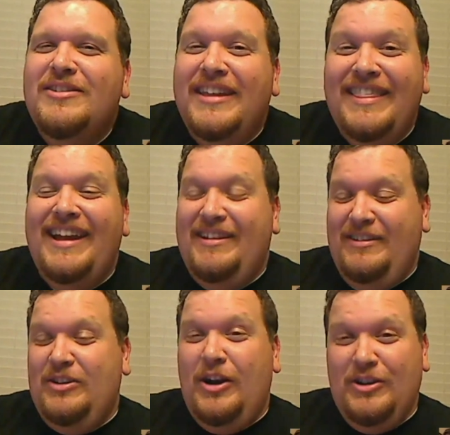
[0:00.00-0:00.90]
So then
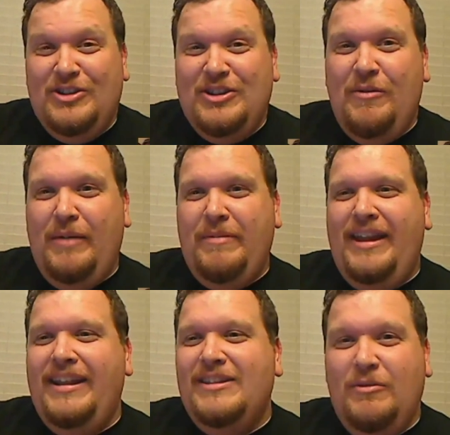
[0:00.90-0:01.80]
y'all show
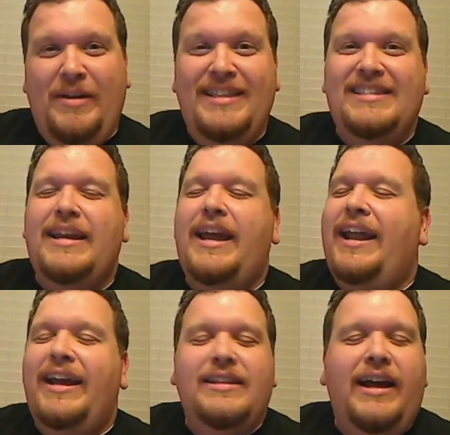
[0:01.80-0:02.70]
up, and it's a Wednesday,
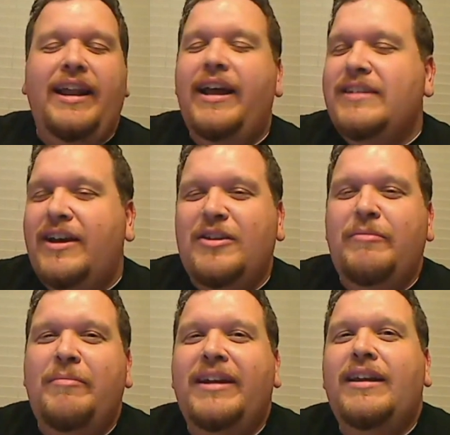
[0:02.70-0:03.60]
and I tell
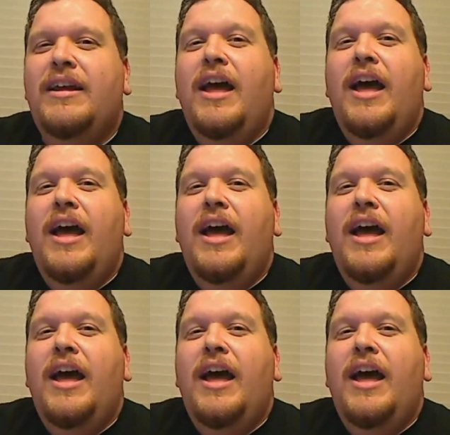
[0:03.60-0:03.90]
them, I'm like,